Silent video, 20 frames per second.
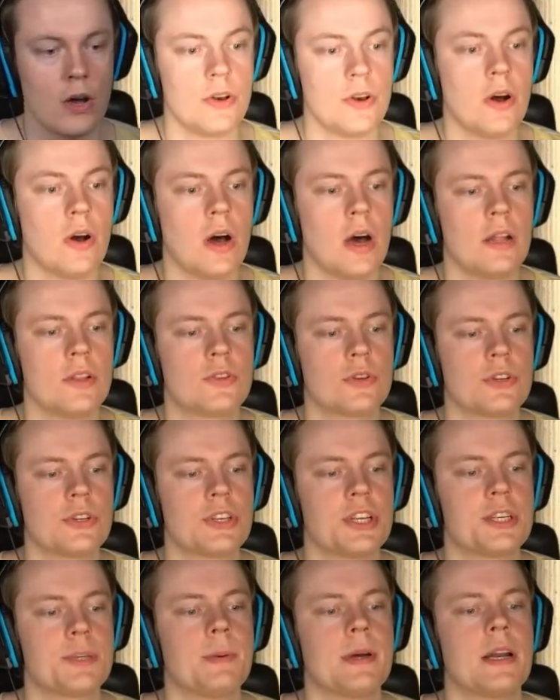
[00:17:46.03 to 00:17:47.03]
no, Hantu, because
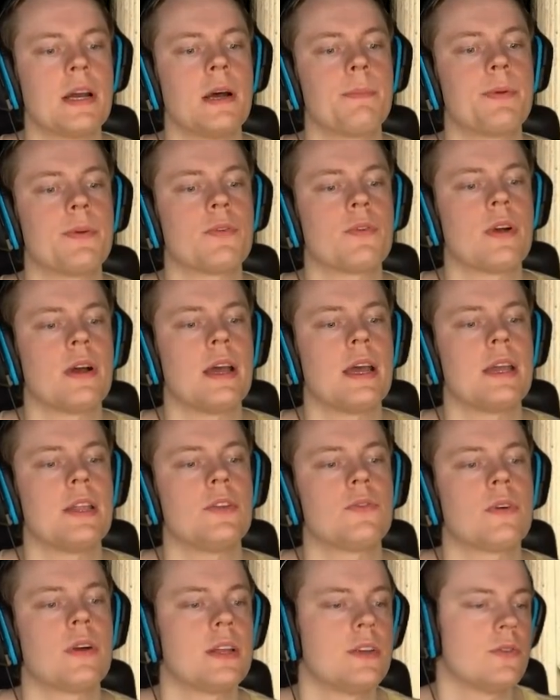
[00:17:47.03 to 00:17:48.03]
it's sped up. You're right,
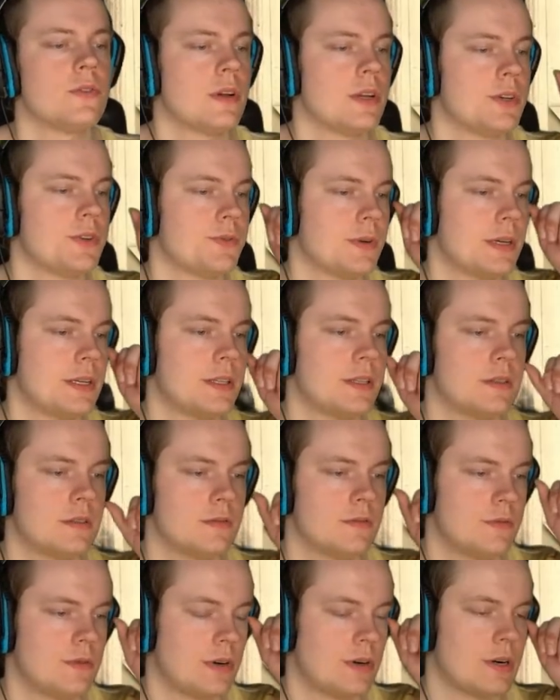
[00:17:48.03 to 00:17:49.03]
you're right, you're right, you're right.
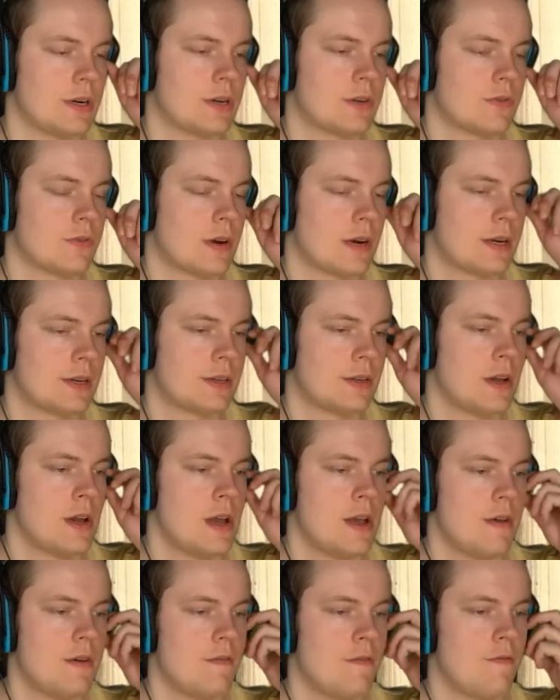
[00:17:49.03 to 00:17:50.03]
Very correct.
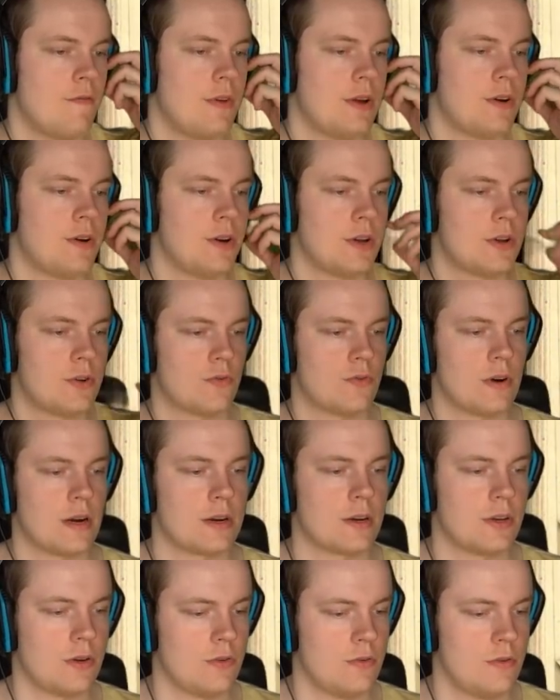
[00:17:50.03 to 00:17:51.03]
Very
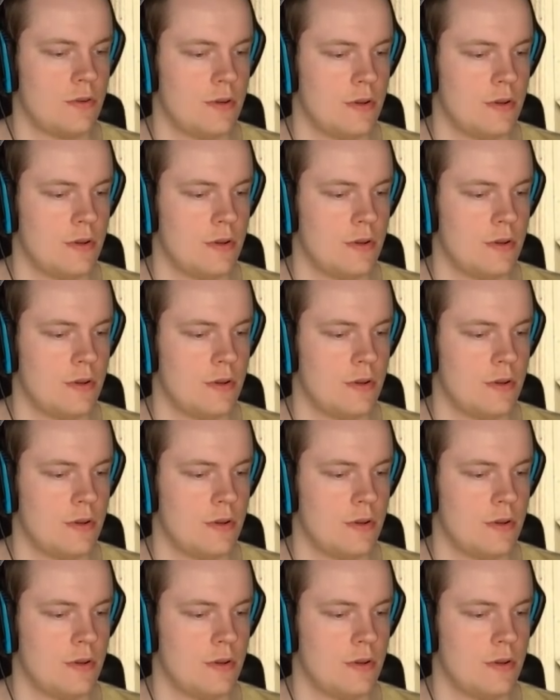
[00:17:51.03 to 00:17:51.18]
correcto.